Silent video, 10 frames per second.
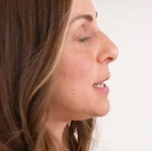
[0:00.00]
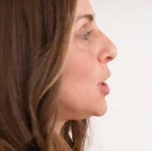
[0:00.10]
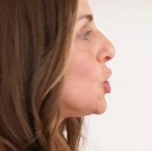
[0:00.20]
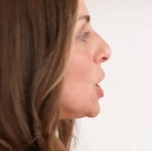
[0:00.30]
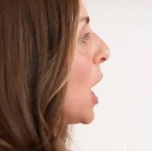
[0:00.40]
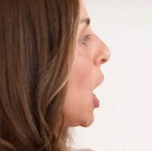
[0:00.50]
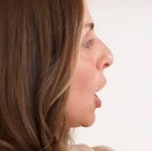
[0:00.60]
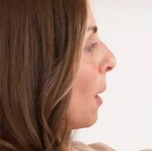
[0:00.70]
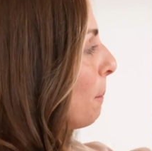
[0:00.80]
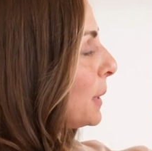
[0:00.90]
attention,
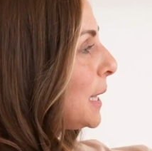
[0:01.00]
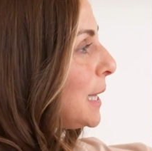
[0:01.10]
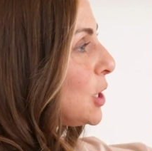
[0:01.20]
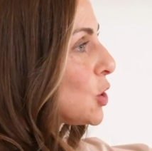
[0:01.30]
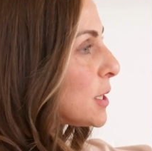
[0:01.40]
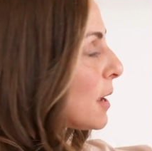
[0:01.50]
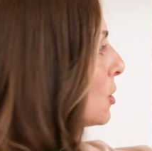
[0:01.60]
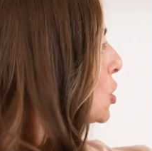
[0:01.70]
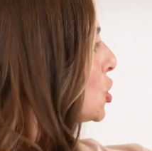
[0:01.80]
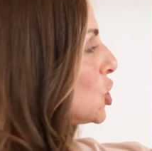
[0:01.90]
completely just
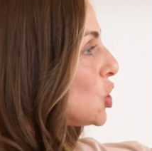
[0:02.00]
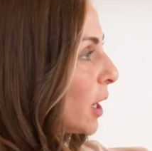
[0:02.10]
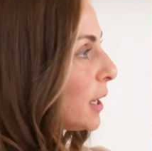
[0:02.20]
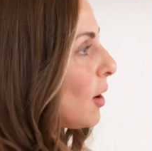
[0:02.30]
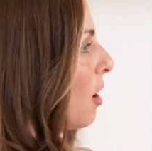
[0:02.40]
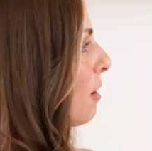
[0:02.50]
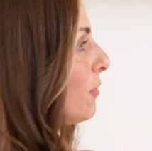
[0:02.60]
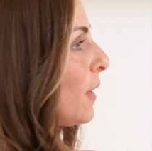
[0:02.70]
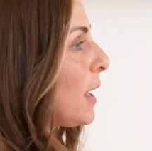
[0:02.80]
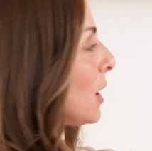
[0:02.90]
shut it
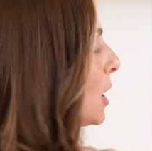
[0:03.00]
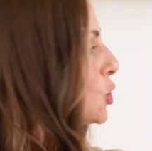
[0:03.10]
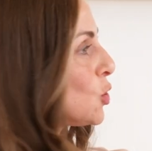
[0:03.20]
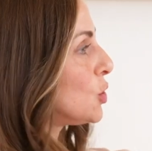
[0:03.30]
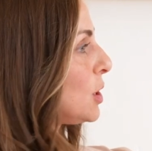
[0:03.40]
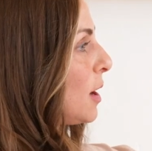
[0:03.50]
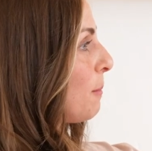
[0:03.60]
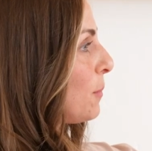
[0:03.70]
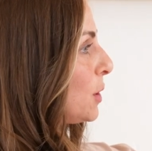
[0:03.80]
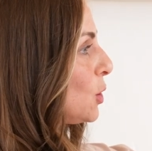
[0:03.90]
off and turned it
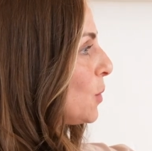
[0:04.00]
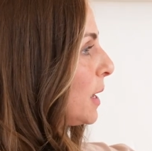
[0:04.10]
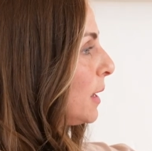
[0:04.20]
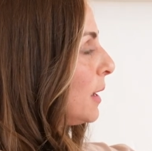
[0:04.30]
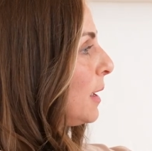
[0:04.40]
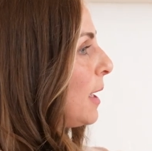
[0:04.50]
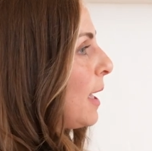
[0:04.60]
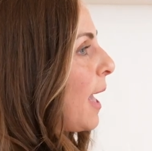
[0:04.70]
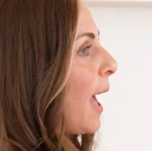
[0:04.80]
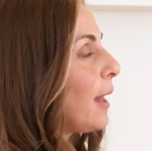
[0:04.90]
and put it away.
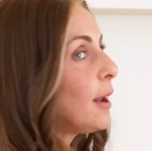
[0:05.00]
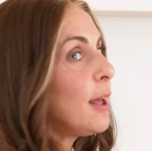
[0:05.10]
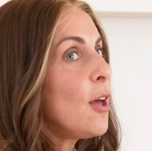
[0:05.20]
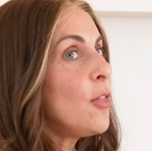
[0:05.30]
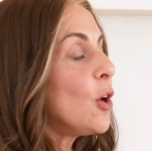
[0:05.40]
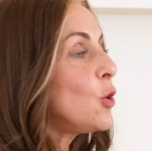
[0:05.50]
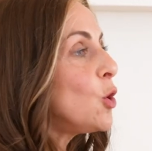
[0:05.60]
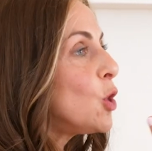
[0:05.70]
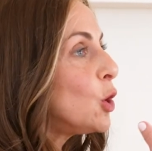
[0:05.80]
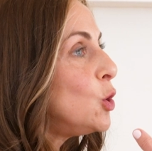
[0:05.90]
And
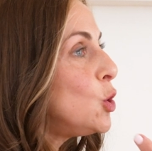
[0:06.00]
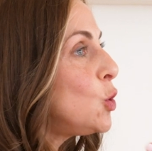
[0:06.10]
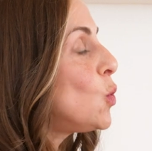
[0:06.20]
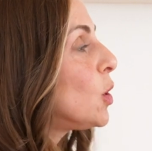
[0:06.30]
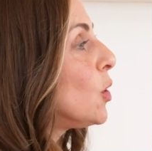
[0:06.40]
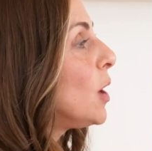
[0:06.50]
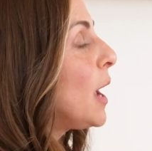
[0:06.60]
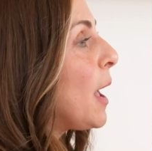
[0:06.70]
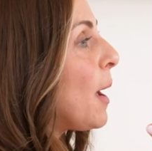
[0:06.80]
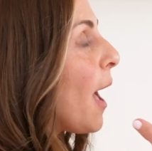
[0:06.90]
the newer,
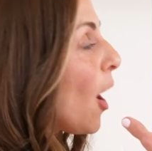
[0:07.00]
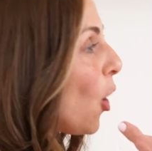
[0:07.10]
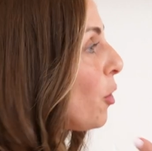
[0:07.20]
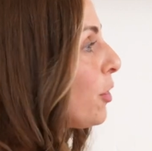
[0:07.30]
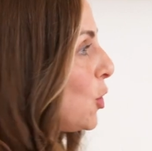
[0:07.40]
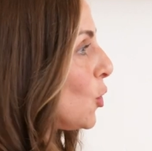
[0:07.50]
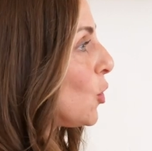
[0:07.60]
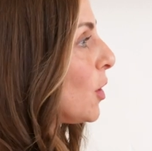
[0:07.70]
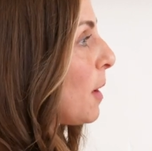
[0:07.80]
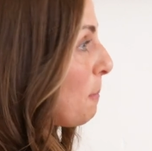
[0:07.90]

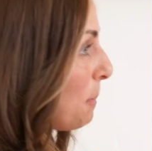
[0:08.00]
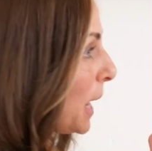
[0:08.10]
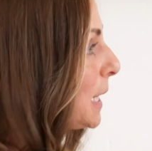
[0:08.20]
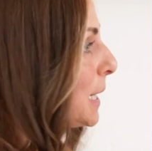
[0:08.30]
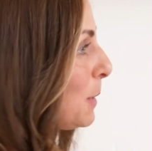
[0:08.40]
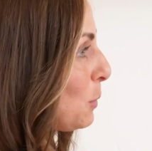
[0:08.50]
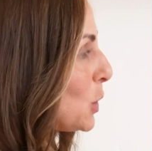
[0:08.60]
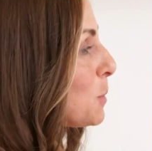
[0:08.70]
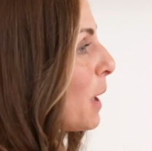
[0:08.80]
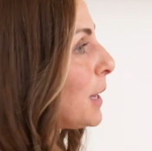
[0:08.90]
healthier Beinani
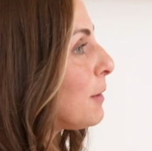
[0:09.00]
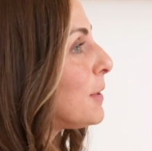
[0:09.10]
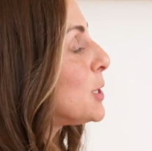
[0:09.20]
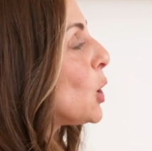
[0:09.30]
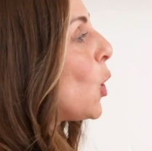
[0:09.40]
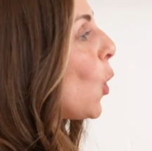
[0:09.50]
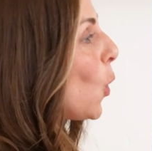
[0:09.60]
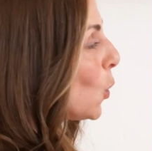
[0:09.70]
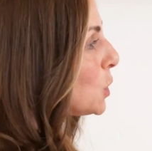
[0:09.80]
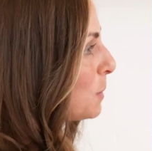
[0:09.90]
perspective is
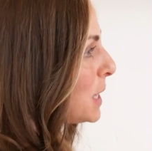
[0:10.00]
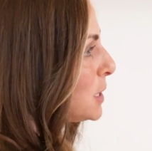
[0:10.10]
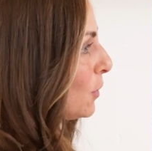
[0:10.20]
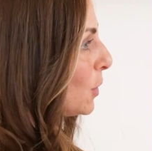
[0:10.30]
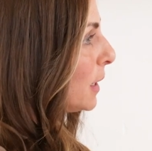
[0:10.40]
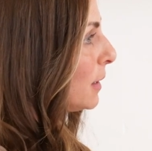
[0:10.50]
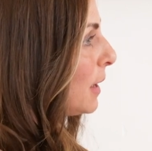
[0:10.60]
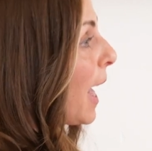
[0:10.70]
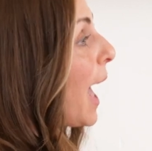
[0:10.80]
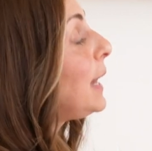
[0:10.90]
hold space for it.
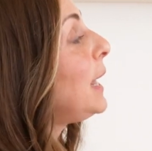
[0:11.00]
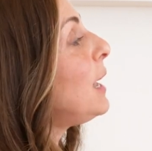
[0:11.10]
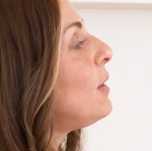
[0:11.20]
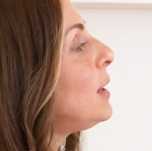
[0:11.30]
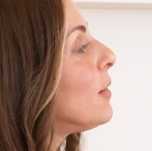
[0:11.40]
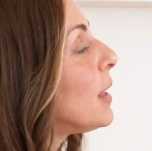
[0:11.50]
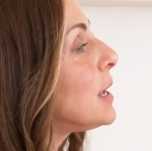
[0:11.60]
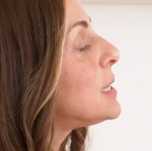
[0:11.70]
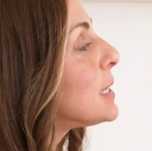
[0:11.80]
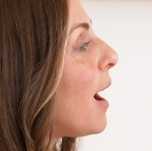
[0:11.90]
And even the
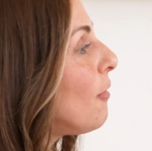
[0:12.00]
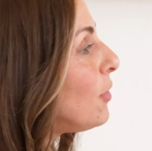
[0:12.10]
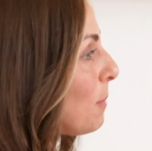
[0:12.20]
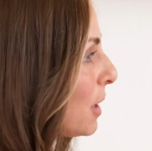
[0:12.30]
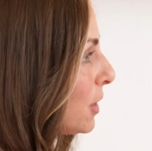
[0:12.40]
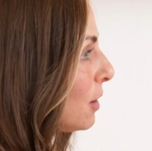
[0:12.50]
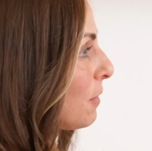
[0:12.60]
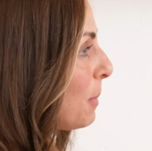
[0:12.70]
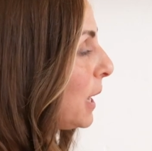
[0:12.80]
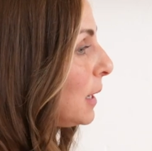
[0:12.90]
Hiskafia method of
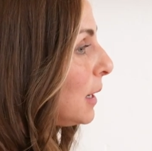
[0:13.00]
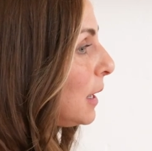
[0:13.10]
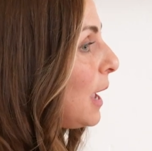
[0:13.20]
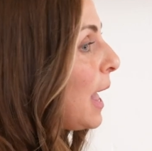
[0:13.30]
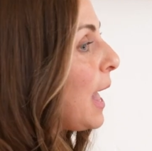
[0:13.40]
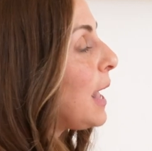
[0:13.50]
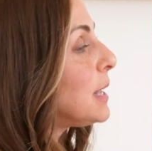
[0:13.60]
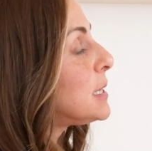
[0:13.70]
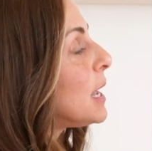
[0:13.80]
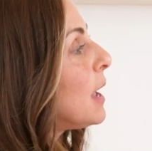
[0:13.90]
the Beinani
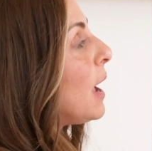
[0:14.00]
is,